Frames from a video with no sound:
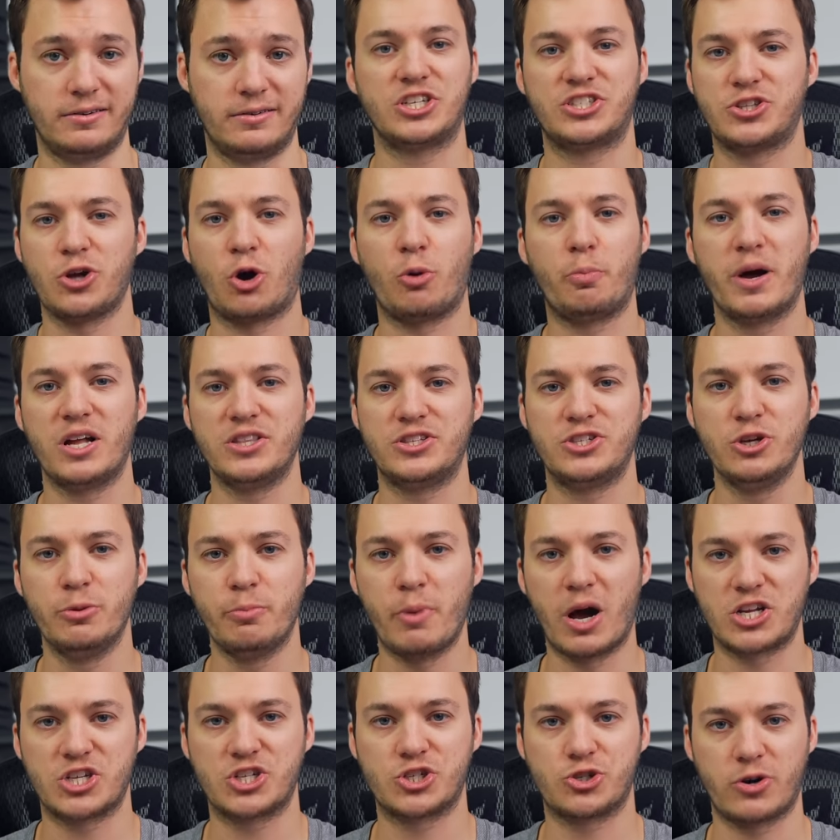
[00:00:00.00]
Just don't put too
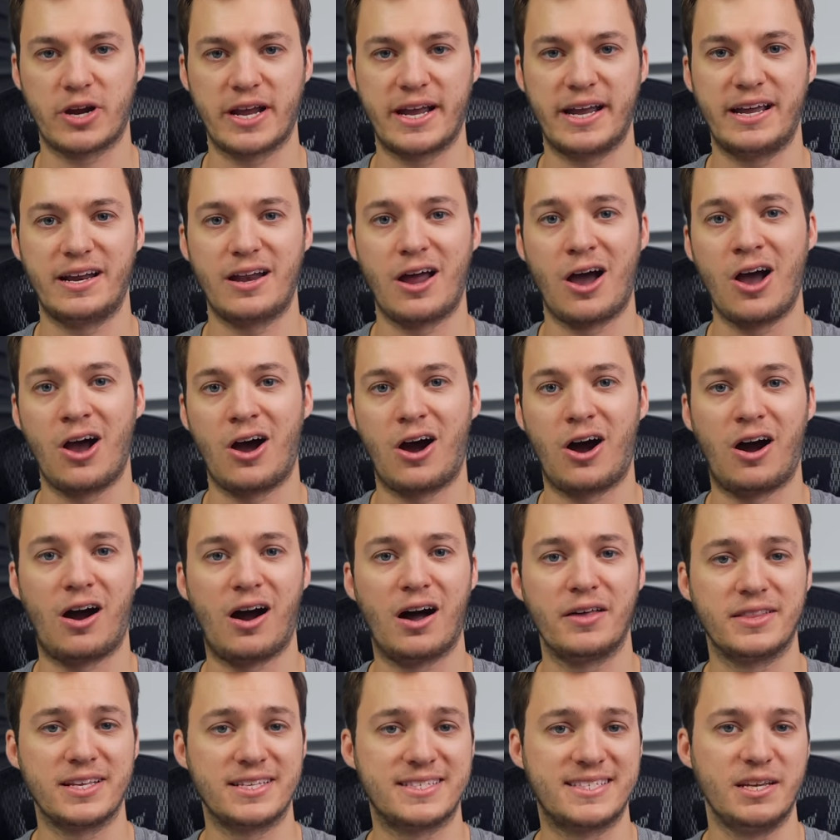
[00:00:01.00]
much strain
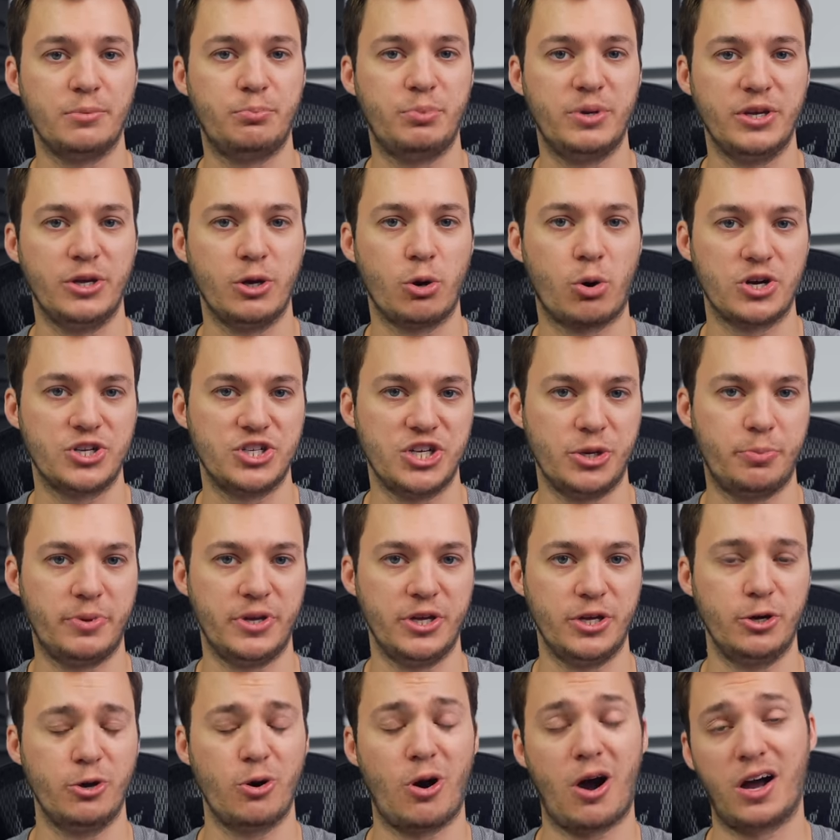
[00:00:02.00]
on the CPU or
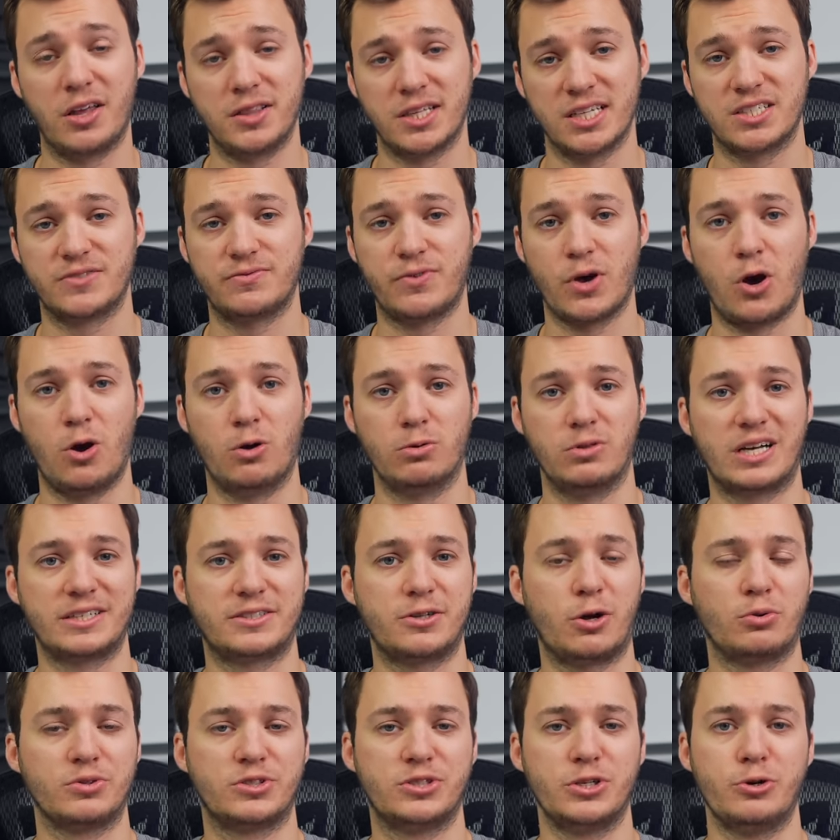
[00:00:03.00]
GPU on this phone. Like
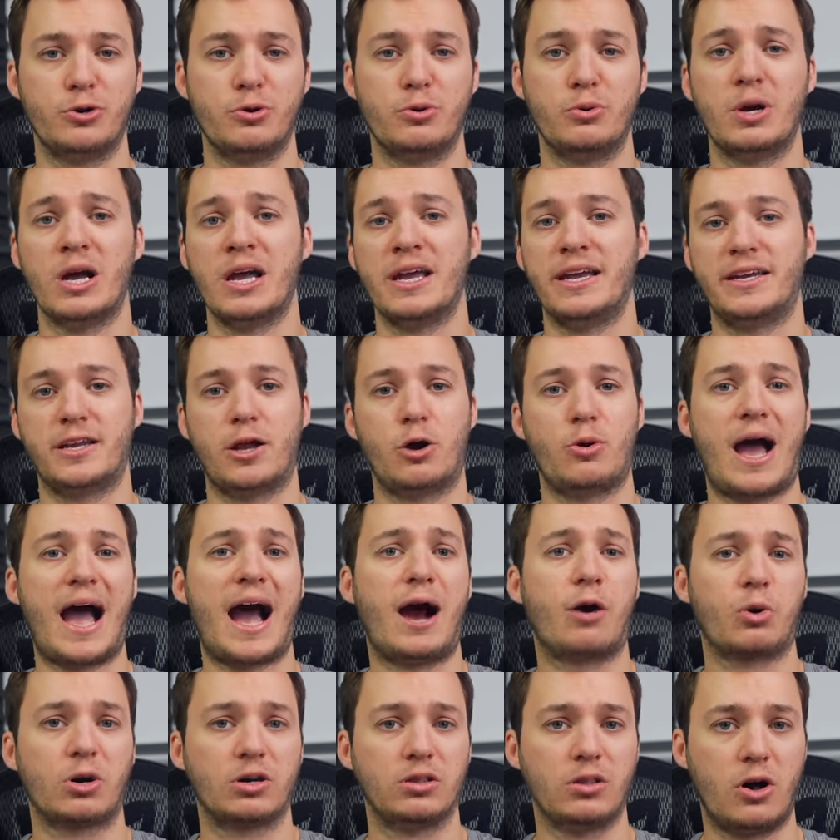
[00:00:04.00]
don't do, you know,
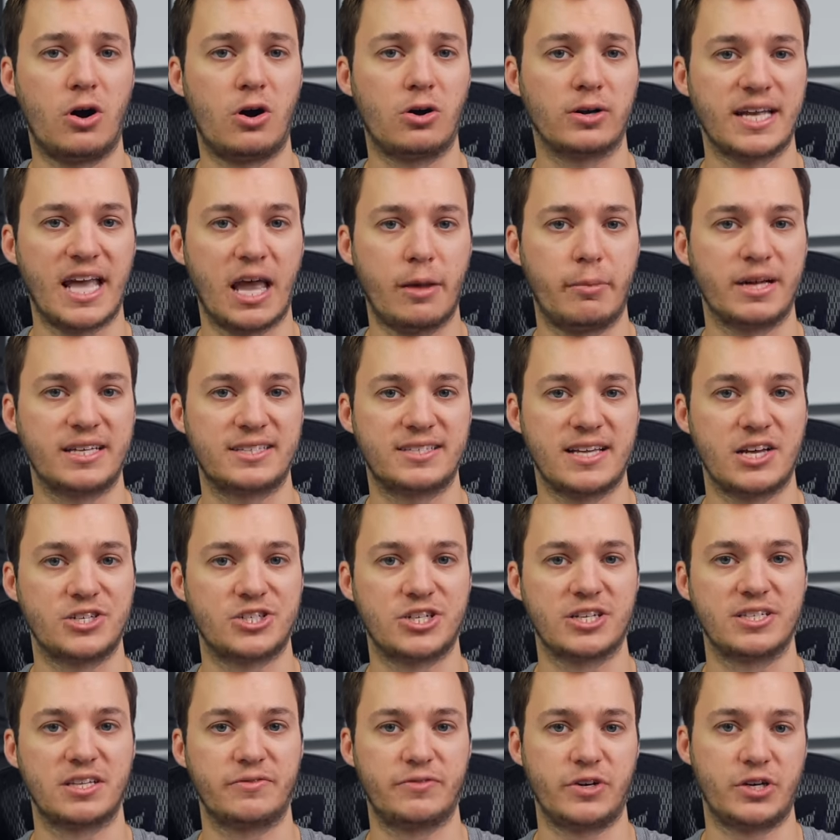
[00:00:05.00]
hour long gaming
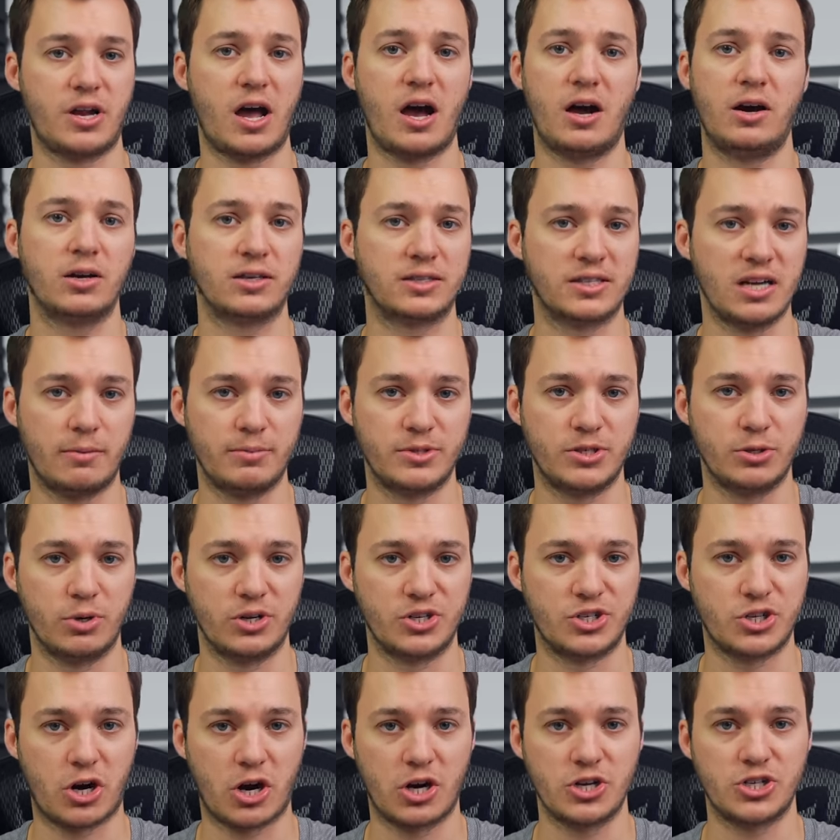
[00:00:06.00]
sessions if you're not hooked up to a
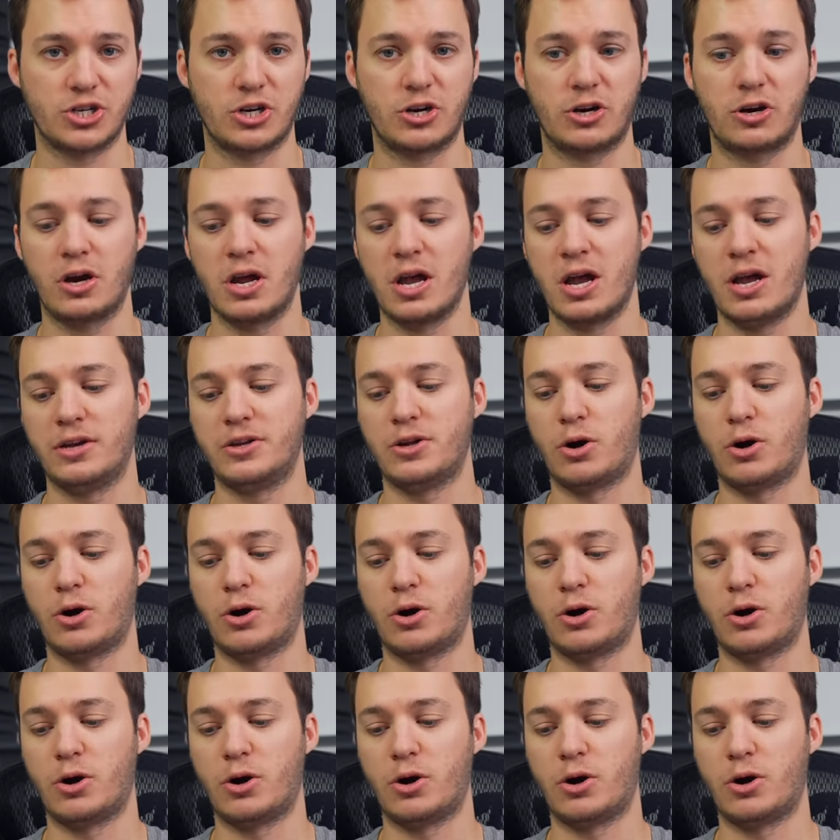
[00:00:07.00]
charger.